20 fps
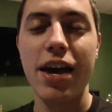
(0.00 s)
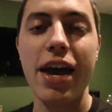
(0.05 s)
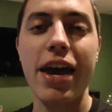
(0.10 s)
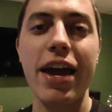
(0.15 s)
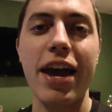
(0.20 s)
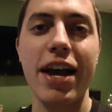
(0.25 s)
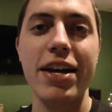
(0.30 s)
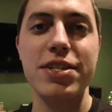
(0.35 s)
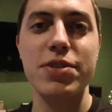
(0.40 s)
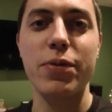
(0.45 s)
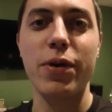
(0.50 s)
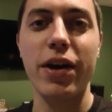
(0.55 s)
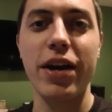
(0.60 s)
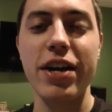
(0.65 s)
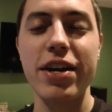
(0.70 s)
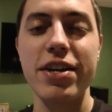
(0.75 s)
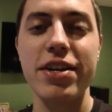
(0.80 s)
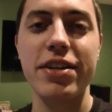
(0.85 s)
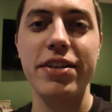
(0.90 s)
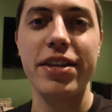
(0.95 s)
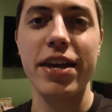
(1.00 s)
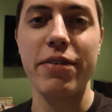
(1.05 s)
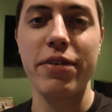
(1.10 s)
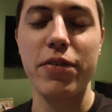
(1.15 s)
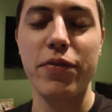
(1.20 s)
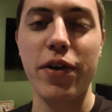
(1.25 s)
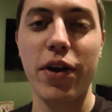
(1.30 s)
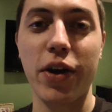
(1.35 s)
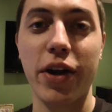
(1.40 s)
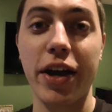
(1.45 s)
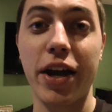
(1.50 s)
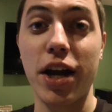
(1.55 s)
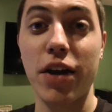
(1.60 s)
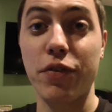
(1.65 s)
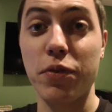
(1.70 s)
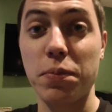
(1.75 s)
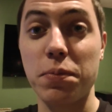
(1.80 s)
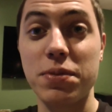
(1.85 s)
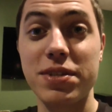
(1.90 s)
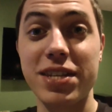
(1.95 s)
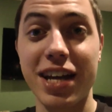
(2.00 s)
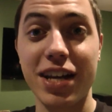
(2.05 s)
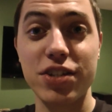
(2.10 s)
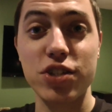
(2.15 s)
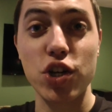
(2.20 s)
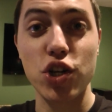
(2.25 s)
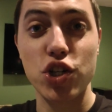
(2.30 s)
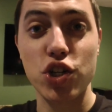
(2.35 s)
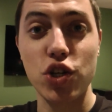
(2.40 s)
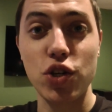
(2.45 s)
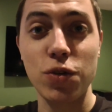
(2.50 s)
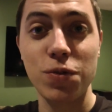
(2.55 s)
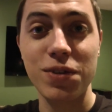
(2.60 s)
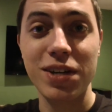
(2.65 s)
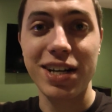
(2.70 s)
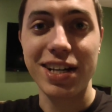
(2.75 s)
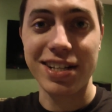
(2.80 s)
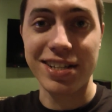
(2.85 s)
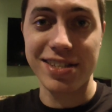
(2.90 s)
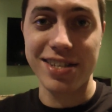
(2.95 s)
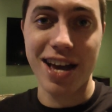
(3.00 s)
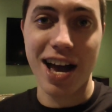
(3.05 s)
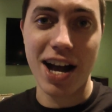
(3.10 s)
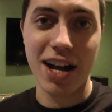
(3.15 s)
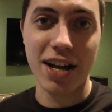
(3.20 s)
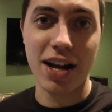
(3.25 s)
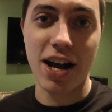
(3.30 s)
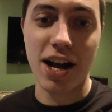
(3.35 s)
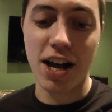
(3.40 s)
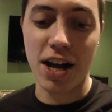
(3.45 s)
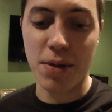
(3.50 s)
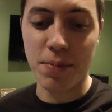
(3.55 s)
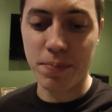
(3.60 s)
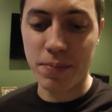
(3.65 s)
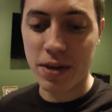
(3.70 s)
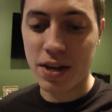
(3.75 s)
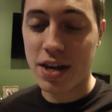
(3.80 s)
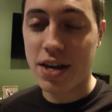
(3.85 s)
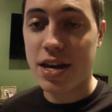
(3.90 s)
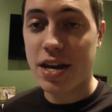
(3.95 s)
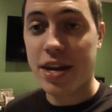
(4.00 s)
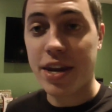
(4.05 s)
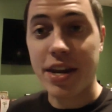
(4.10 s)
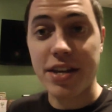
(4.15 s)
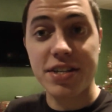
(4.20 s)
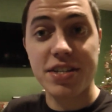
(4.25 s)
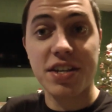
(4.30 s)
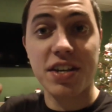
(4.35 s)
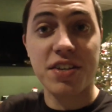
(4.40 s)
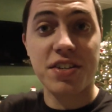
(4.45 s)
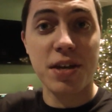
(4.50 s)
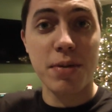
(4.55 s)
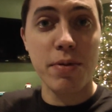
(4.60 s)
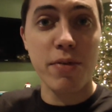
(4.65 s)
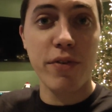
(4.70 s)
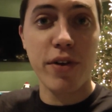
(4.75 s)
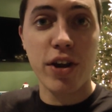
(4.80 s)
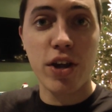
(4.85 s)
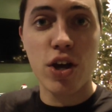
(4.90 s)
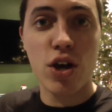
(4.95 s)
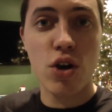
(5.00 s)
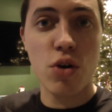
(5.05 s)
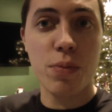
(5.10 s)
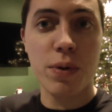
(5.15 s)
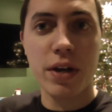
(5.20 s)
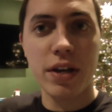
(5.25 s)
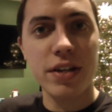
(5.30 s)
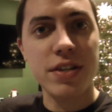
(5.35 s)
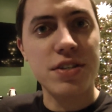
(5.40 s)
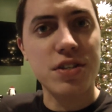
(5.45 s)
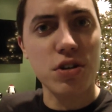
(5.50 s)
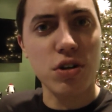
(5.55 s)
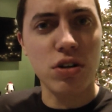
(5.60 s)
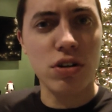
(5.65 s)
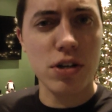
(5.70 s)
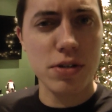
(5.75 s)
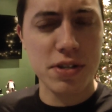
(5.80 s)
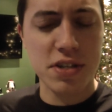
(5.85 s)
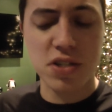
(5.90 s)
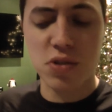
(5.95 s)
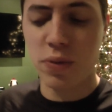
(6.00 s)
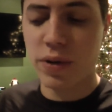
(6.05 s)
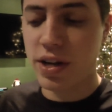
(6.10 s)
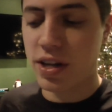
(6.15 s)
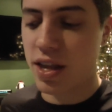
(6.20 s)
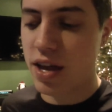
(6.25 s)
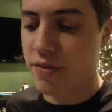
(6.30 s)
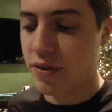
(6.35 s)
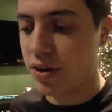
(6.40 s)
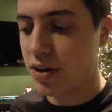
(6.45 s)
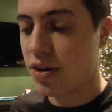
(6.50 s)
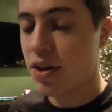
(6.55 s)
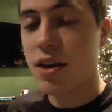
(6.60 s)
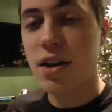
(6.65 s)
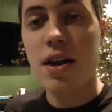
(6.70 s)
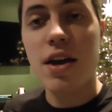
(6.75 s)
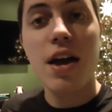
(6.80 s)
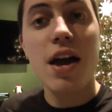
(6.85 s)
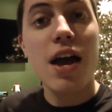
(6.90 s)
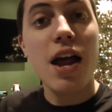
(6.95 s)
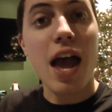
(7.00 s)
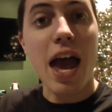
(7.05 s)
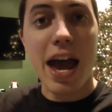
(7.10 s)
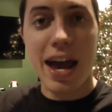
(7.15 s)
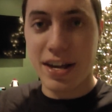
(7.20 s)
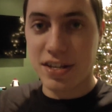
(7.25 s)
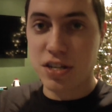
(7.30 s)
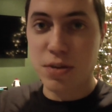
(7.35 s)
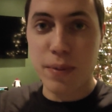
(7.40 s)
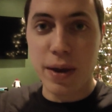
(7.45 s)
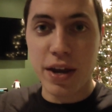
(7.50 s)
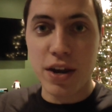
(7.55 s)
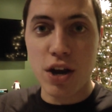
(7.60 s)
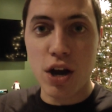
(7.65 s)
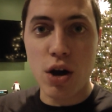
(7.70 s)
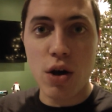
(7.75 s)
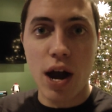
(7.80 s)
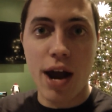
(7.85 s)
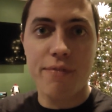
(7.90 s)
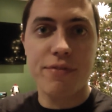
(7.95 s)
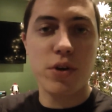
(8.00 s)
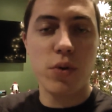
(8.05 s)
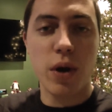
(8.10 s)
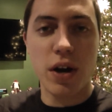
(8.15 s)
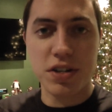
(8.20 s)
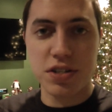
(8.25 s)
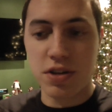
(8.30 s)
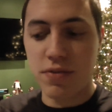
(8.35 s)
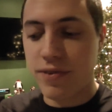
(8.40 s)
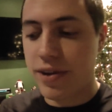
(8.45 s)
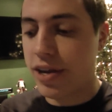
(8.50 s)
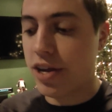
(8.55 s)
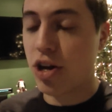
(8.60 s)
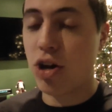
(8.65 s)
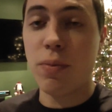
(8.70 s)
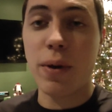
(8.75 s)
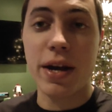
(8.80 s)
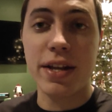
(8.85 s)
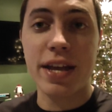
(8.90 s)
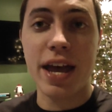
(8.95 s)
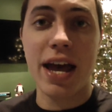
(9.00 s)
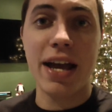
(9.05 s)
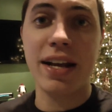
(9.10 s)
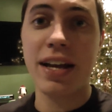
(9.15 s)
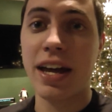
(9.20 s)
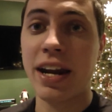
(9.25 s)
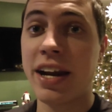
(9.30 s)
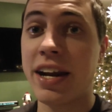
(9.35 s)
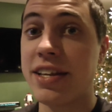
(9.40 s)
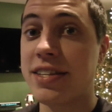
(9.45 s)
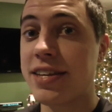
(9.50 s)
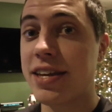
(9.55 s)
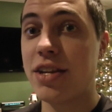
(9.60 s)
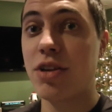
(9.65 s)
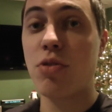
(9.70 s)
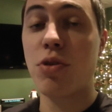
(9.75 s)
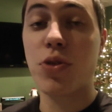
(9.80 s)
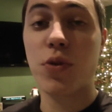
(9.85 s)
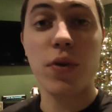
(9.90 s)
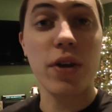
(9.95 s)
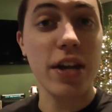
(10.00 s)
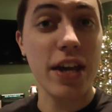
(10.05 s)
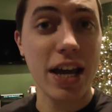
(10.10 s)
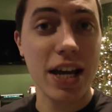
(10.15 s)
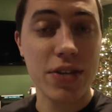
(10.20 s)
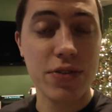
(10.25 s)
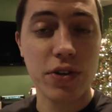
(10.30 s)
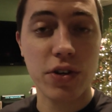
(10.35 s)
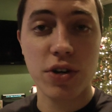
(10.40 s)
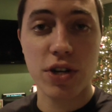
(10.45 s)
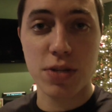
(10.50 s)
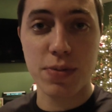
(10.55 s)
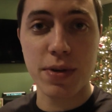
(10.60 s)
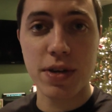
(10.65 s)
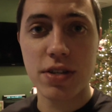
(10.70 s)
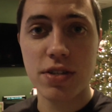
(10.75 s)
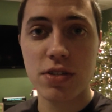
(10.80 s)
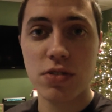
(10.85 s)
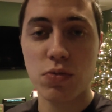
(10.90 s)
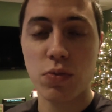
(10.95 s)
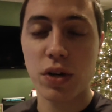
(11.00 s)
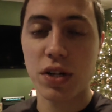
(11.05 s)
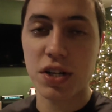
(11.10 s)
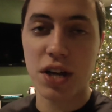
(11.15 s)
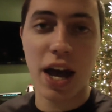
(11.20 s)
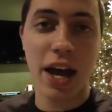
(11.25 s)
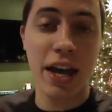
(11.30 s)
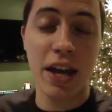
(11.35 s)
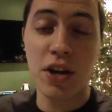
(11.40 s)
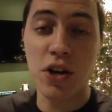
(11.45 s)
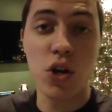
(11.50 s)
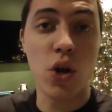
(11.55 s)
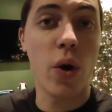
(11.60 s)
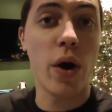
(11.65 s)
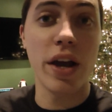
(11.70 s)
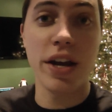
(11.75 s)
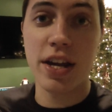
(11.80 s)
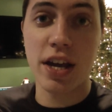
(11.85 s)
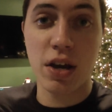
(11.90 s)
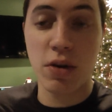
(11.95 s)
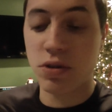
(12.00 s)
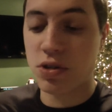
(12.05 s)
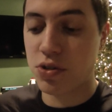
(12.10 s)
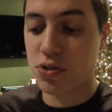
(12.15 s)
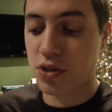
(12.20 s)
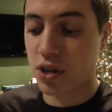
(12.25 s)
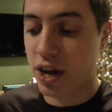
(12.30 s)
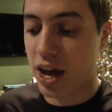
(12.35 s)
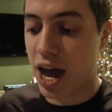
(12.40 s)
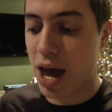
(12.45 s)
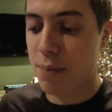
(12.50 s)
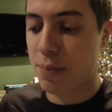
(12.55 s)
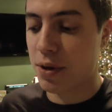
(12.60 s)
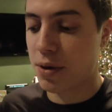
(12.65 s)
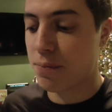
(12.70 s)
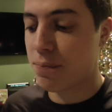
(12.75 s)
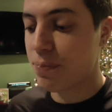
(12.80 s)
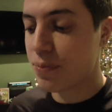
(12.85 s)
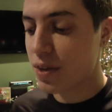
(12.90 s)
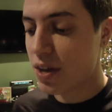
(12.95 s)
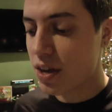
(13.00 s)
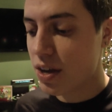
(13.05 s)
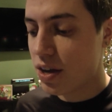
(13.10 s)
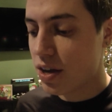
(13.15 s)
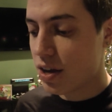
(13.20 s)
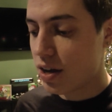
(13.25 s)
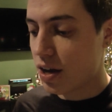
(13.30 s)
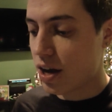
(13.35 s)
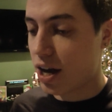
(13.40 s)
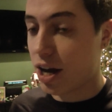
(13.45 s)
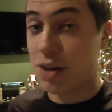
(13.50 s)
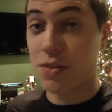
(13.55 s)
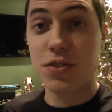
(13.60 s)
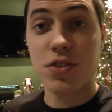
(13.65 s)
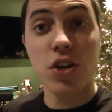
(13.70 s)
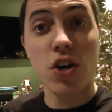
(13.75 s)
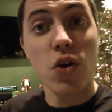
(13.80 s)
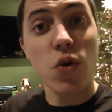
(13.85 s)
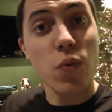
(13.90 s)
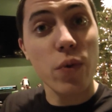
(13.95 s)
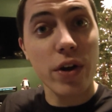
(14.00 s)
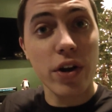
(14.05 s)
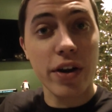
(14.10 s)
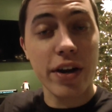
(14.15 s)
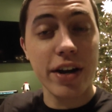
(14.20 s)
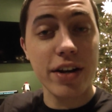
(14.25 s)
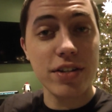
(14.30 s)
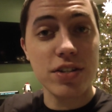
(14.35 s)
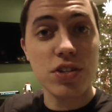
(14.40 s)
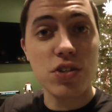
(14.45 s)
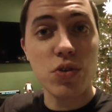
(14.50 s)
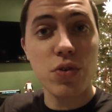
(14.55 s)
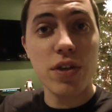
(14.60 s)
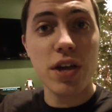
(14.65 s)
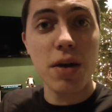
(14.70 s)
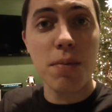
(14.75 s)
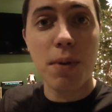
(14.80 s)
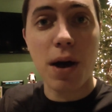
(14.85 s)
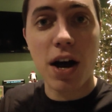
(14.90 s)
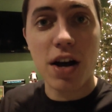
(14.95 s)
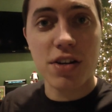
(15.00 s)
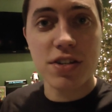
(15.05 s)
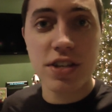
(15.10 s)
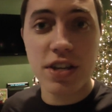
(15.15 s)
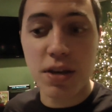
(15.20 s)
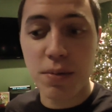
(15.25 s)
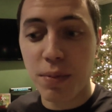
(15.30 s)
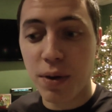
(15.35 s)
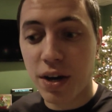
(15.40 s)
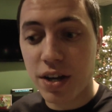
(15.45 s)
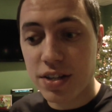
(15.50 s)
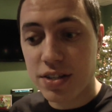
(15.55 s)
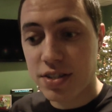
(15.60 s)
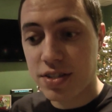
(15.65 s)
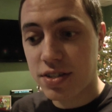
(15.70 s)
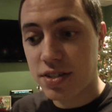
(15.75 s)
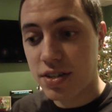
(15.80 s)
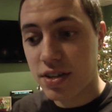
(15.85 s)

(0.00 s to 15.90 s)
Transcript: Hey guys, how are you? David Di Franco here from TekSocial.com. This is a separate video, but it's still Christmas 2011. As you may know, after watching the video, my dad got a Nintendo 3DS for Christmas, which I had no idea which was going to happen. Uh, so we are here to do the unboxing, but